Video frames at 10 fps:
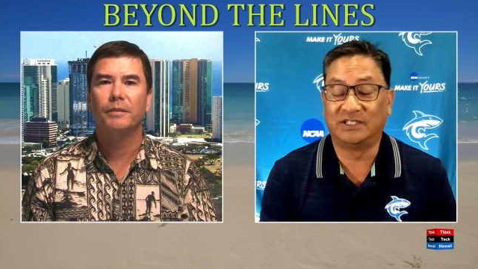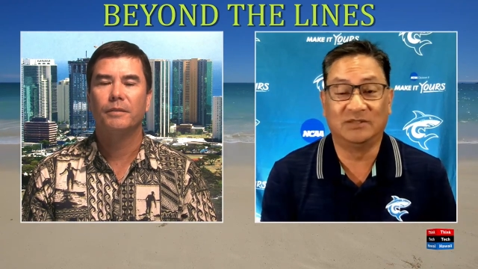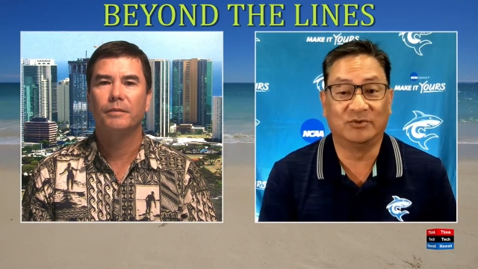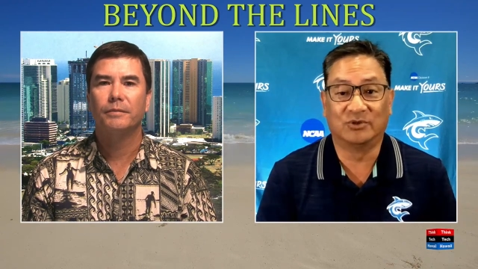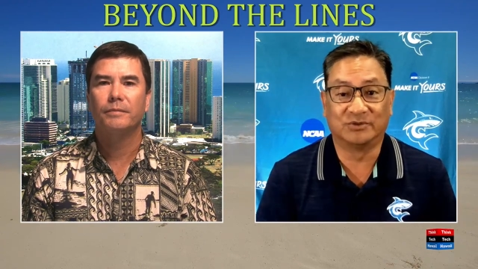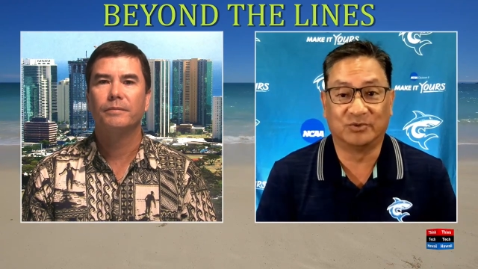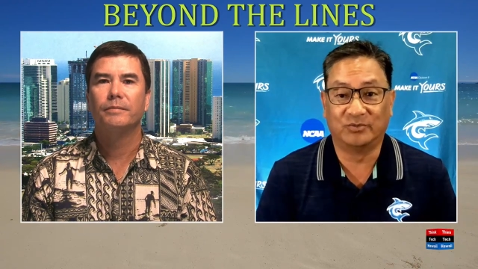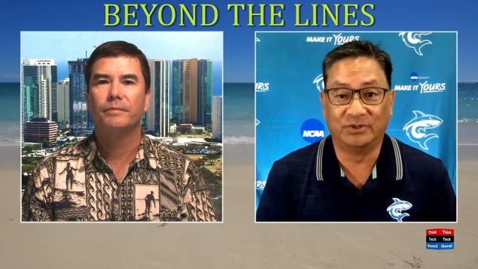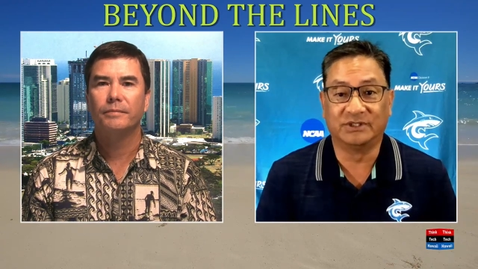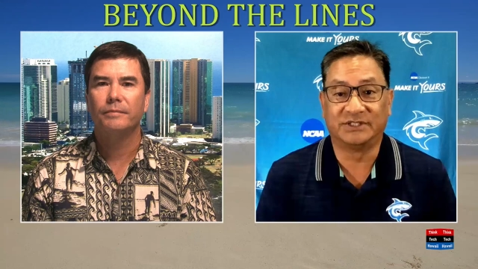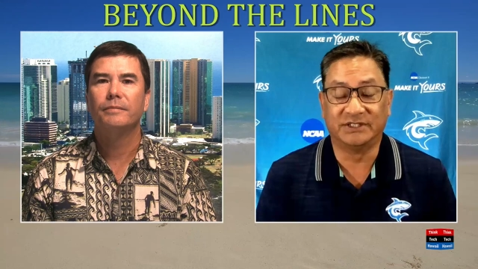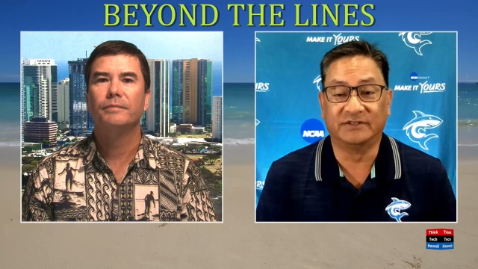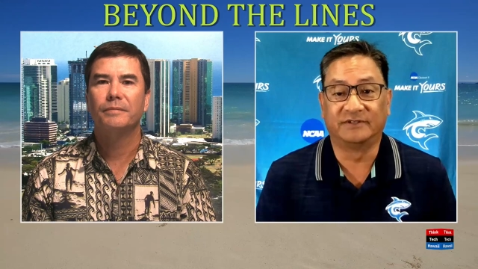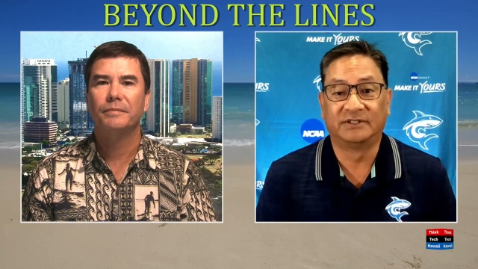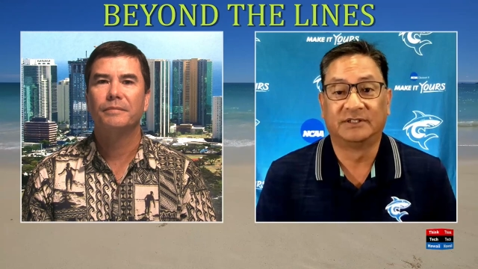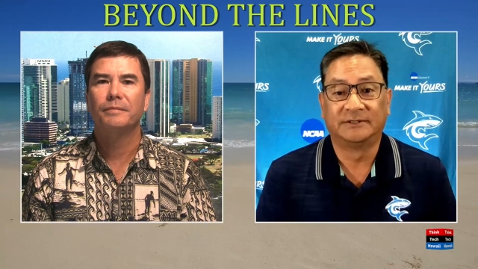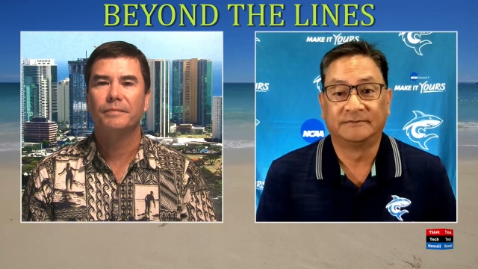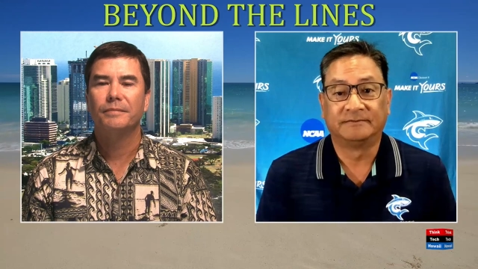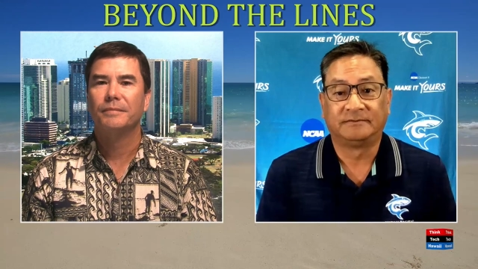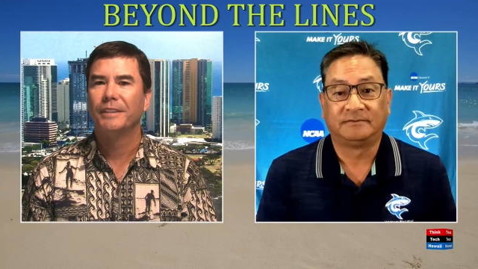Speaker 1: the team goals will be achieved.
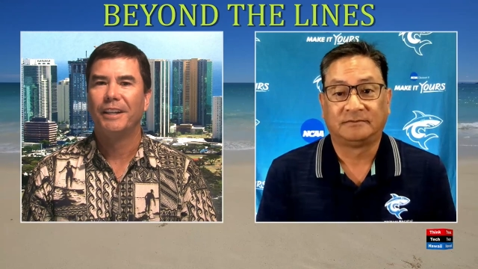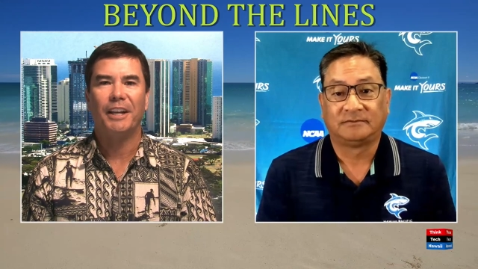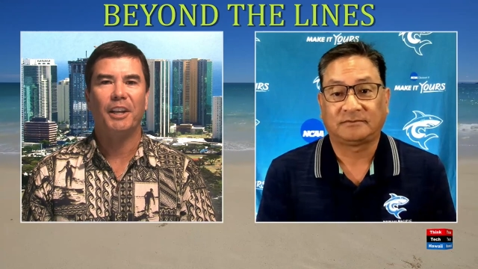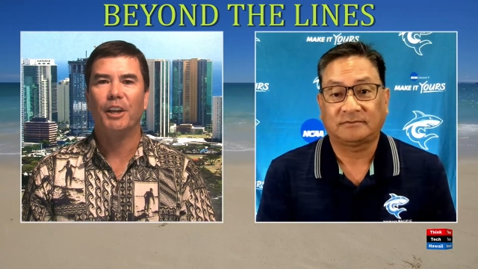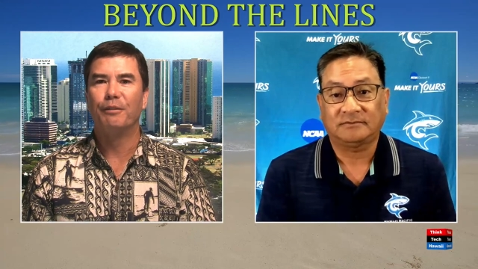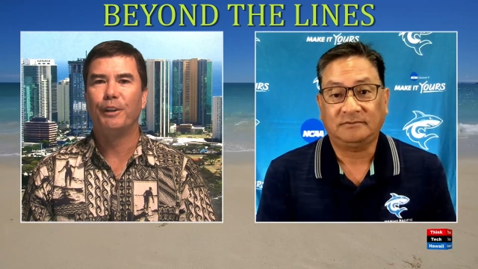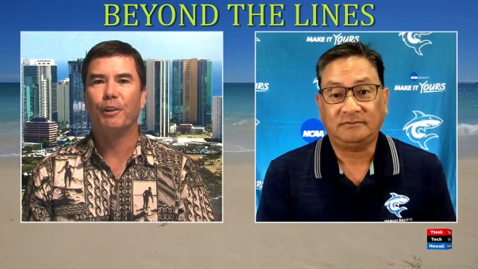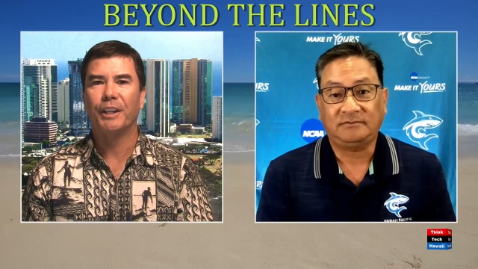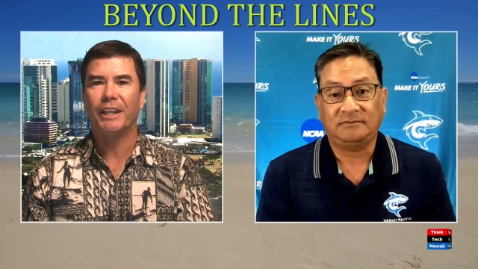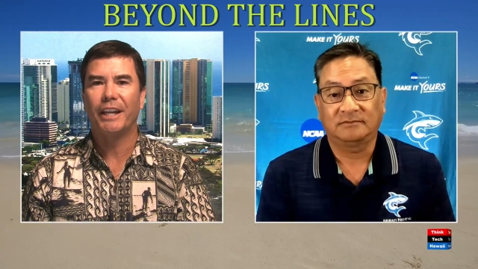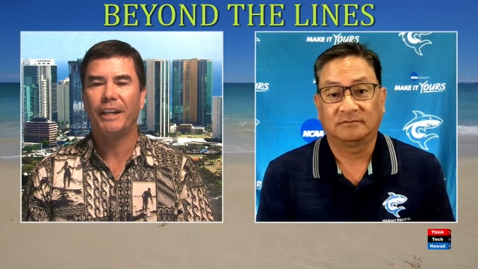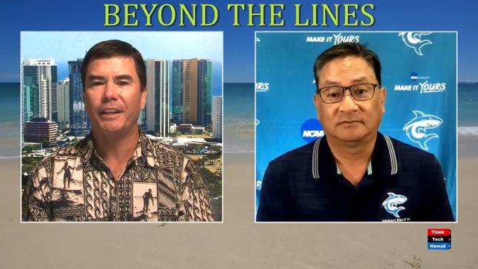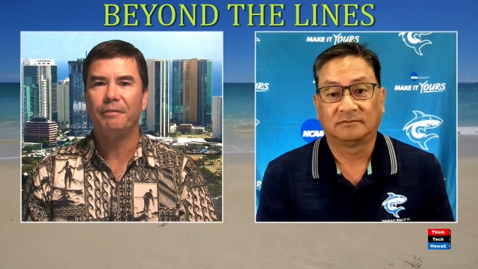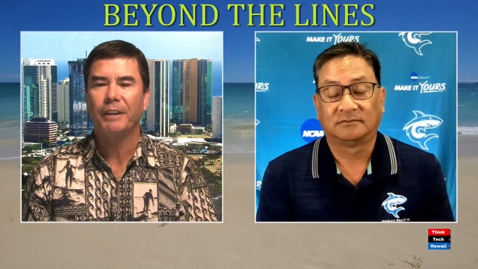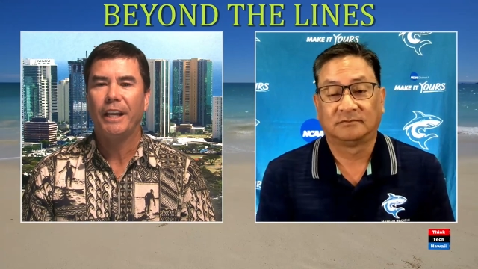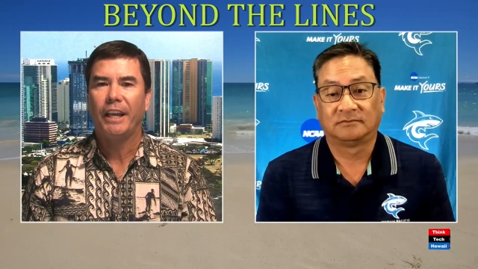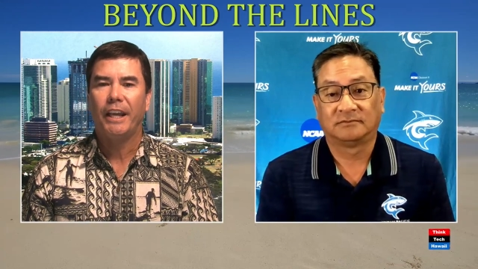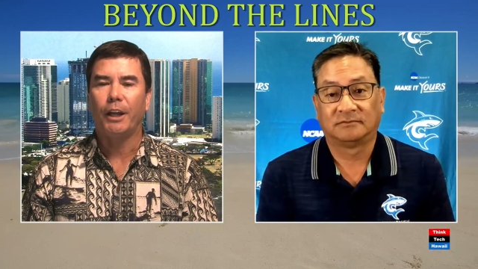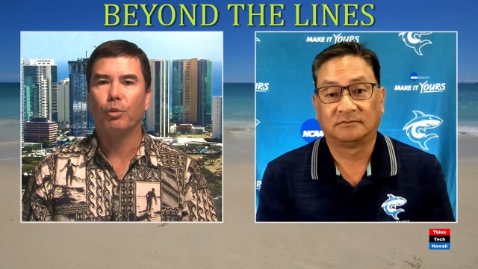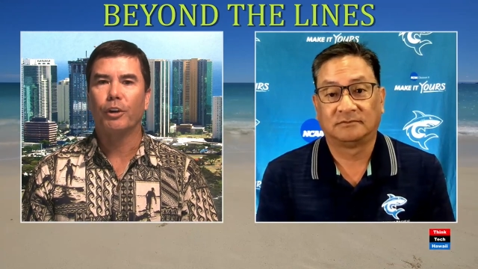
Speaker 2: I love hearing that, Ed.
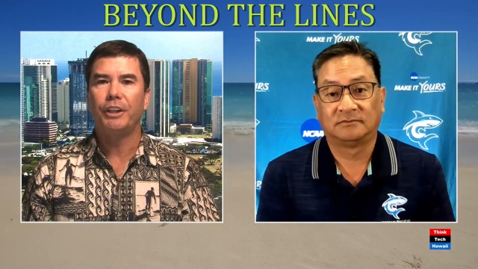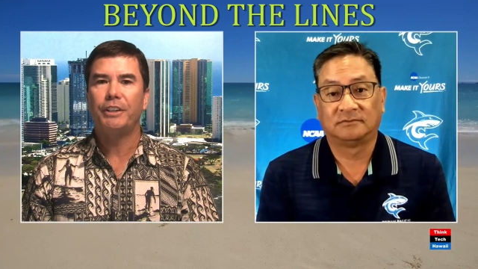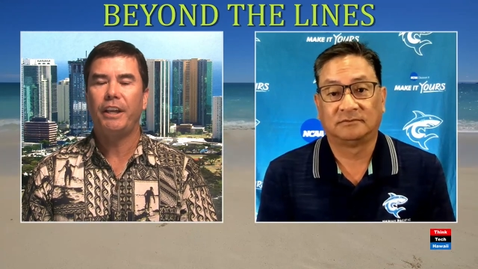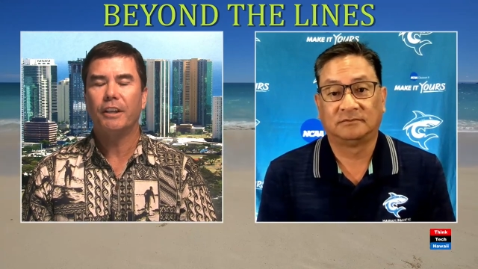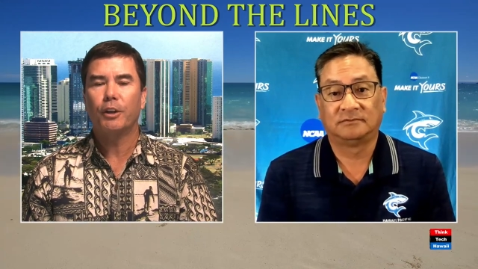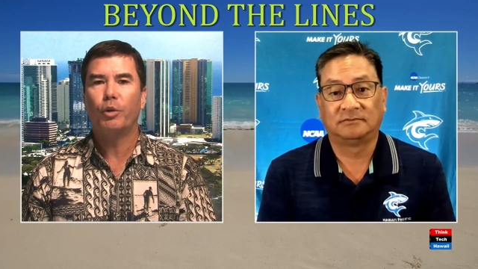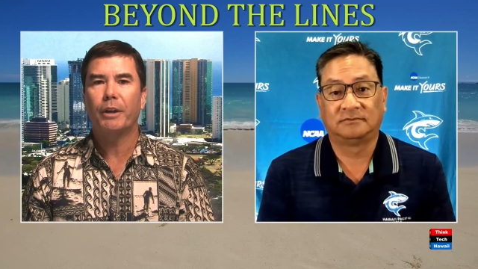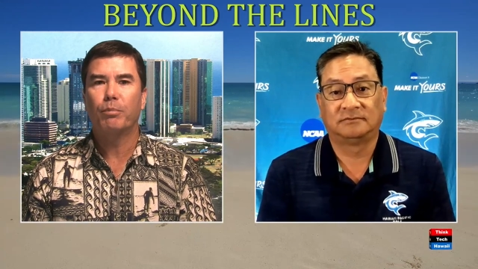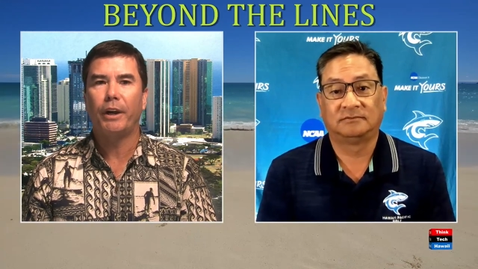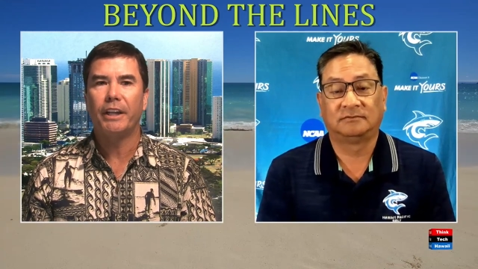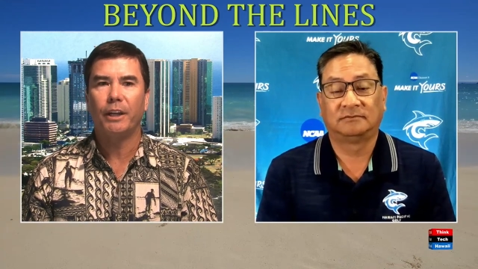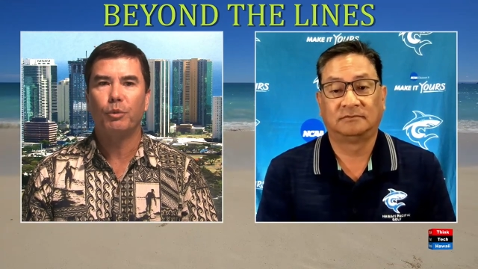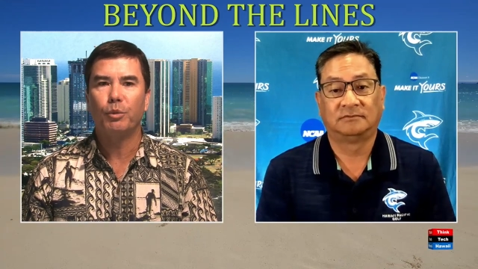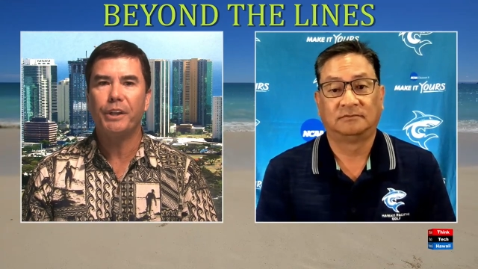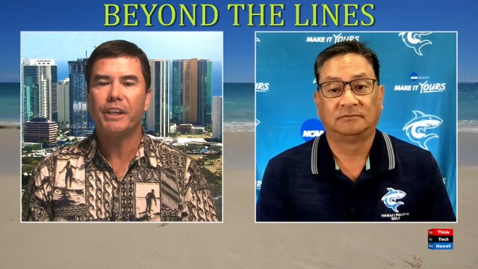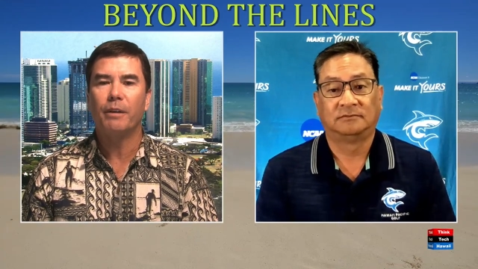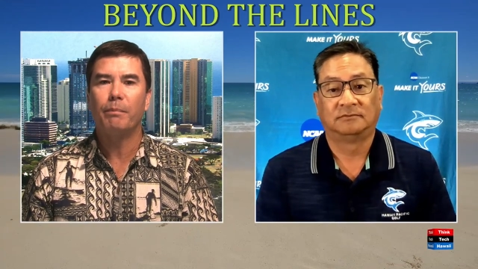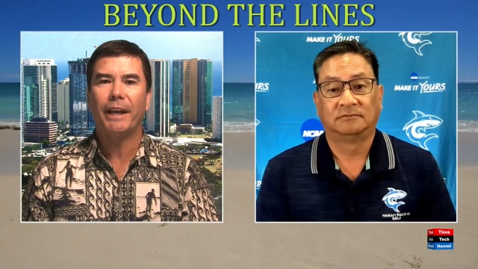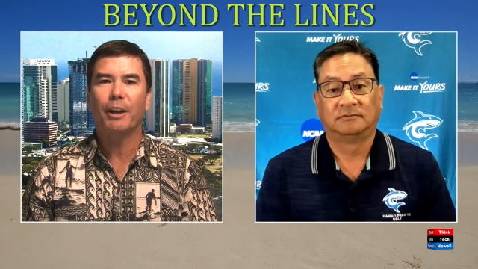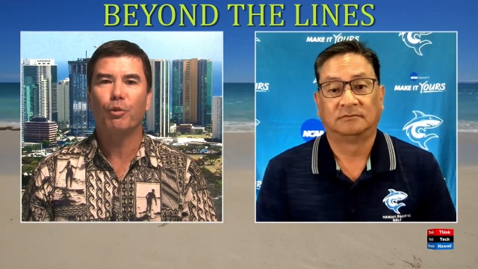Ed, we're going to take a quick break, and when we come
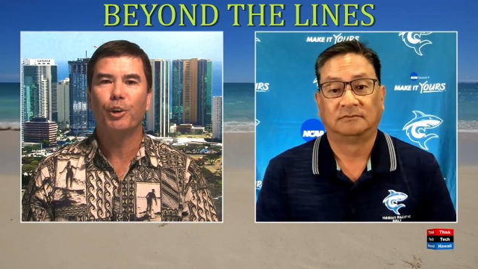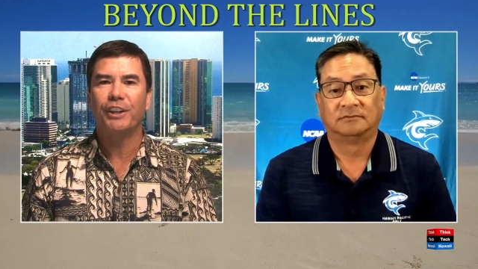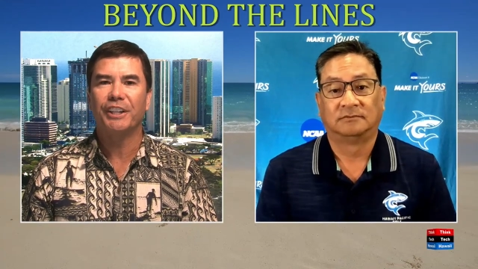back, we're going